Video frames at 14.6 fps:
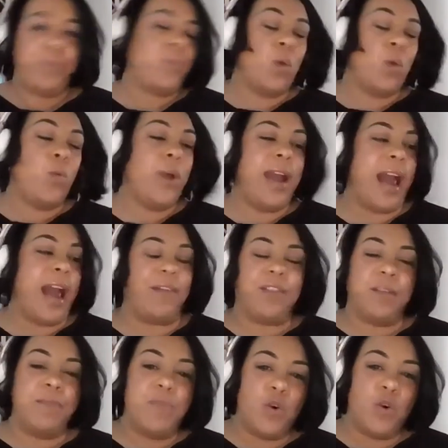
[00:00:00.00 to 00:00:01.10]
we have to
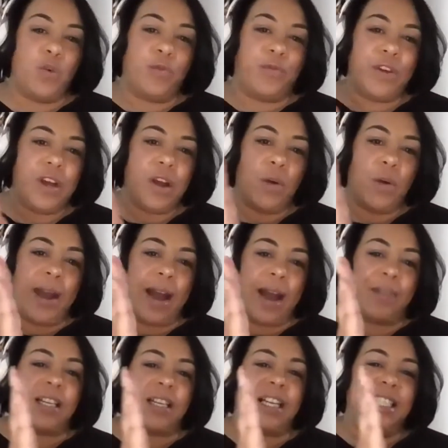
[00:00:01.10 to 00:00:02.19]
move. We have
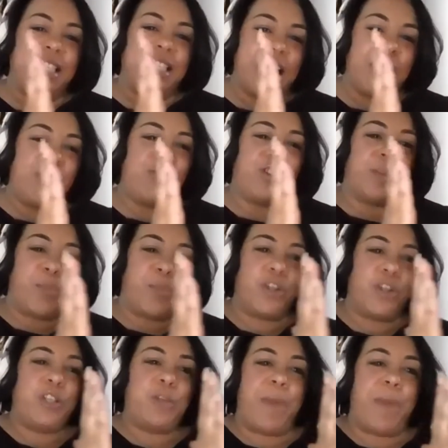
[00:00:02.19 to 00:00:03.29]
to continue to
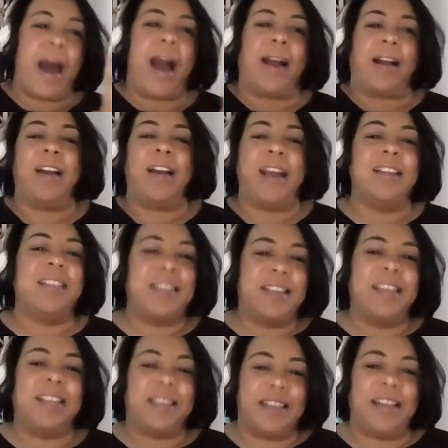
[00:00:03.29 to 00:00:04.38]
push back against
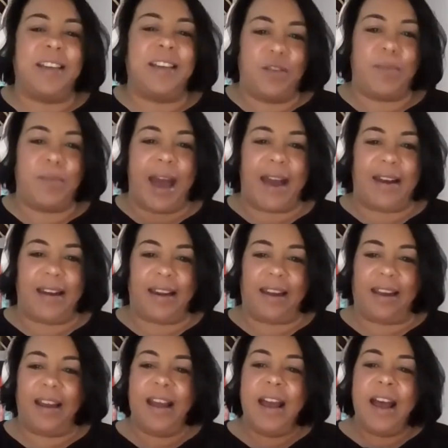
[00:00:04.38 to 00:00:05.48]
this
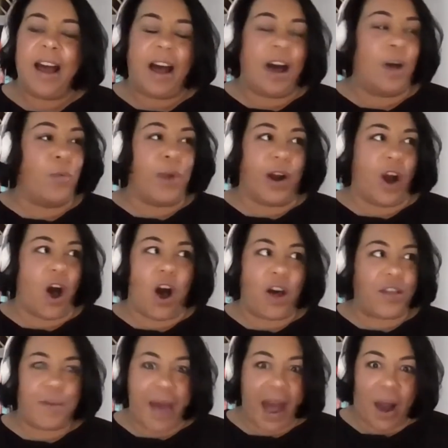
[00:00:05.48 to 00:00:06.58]
inhumanity, where all
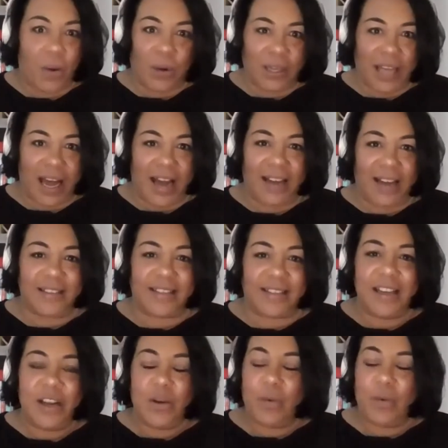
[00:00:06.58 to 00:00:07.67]
the power lies,
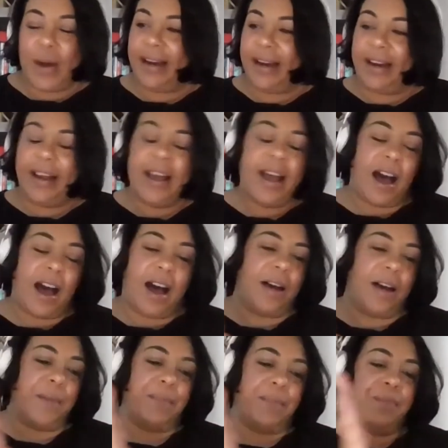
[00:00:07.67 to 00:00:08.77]
right?
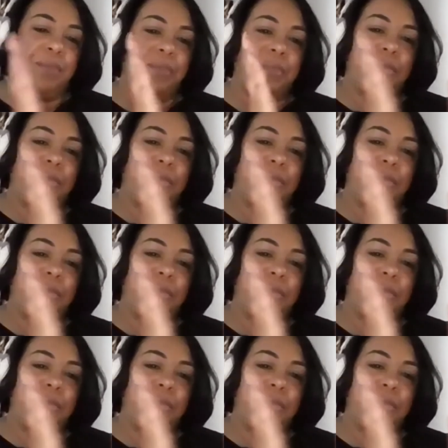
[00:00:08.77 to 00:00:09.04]
And